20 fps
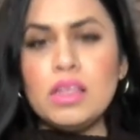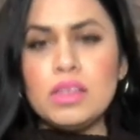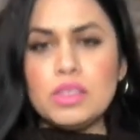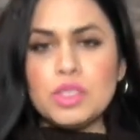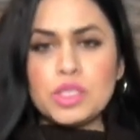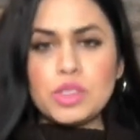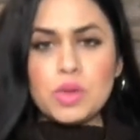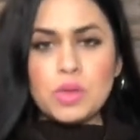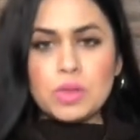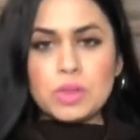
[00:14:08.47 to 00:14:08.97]

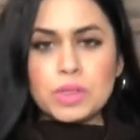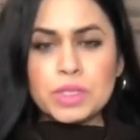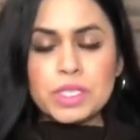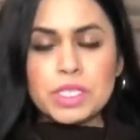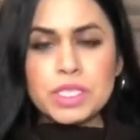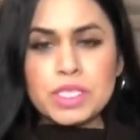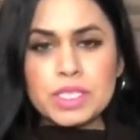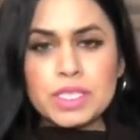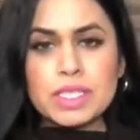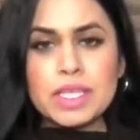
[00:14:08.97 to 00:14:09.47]
the
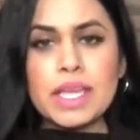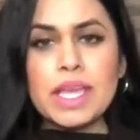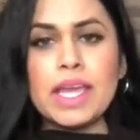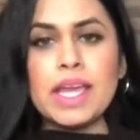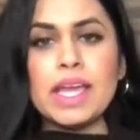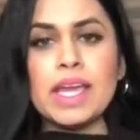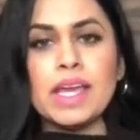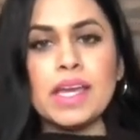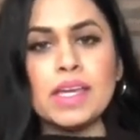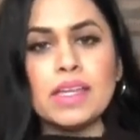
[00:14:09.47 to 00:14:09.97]
shoulders
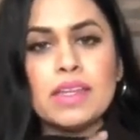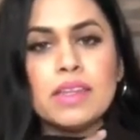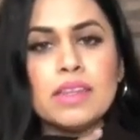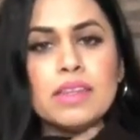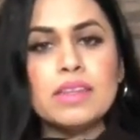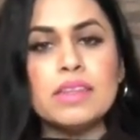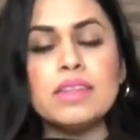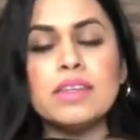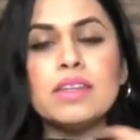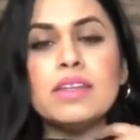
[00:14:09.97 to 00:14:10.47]

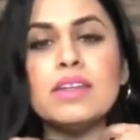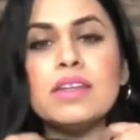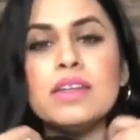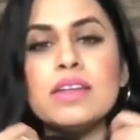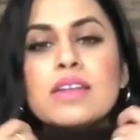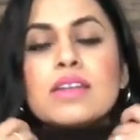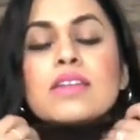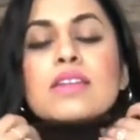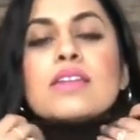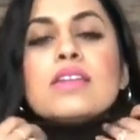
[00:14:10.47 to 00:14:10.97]
and the